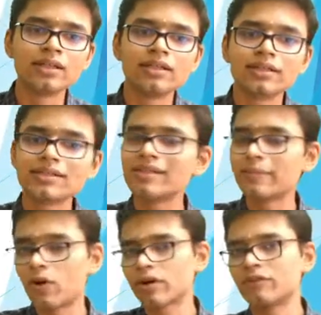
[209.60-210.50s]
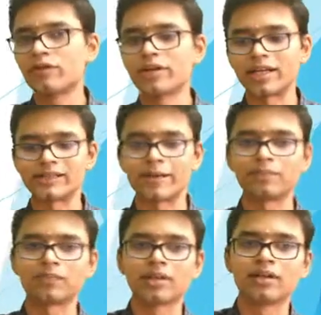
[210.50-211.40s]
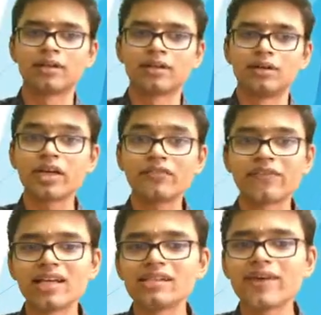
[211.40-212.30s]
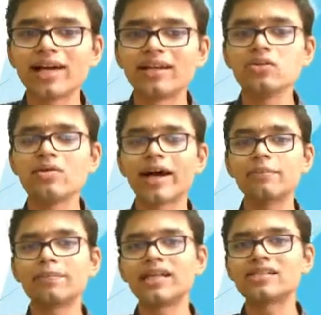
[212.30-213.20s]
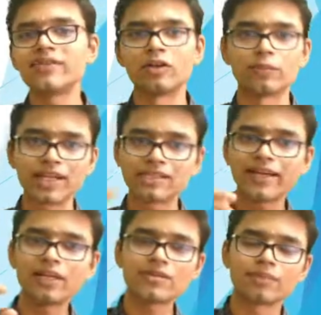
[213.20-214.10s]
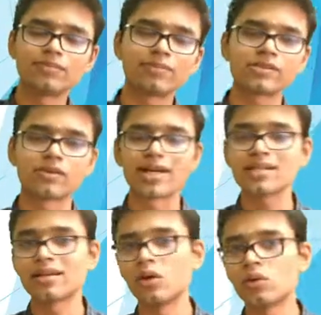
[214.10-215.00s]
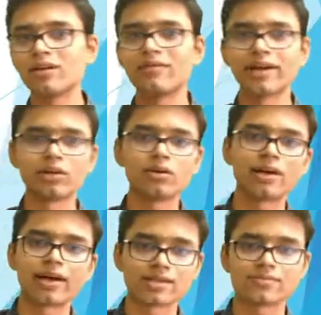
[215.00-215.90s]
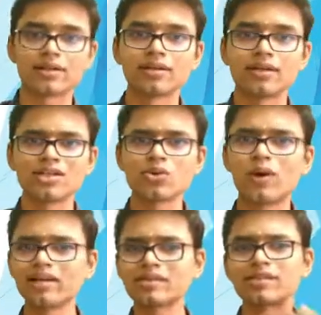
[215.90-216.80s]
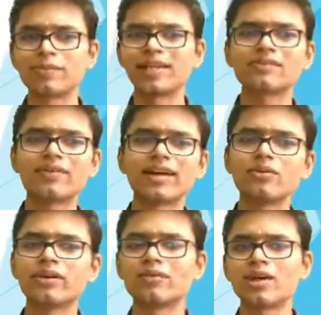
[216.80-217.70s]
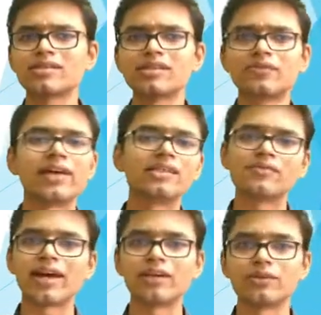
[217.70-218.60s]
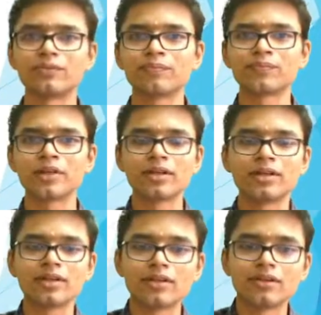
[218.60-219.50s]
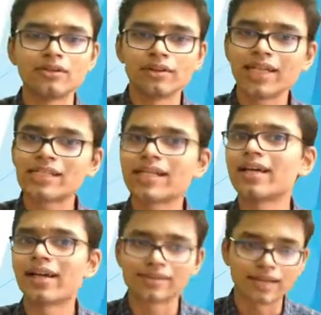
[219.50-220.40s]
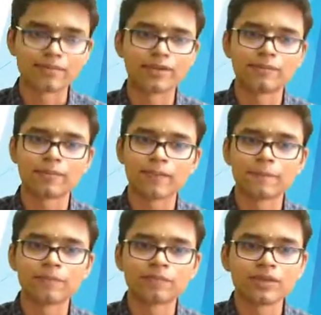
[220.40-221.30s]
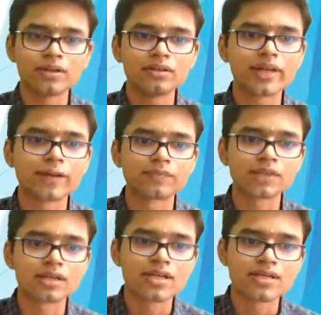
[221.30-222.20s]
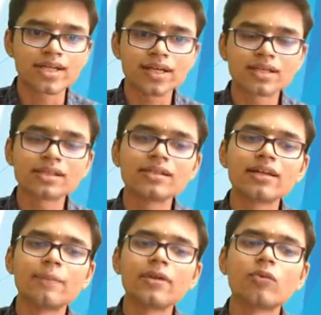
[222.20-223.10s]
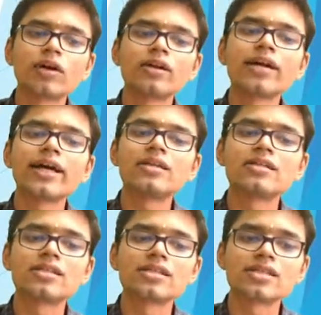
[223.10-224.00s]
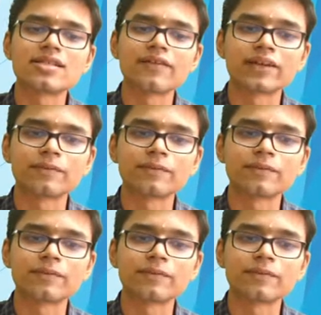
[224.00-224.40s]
This is important for your exam. Okay, face value and place value. Place value is sometimes known as local value as well. So what is this place value and what is this face value? Let's take an example. Okay, say consider the number 167.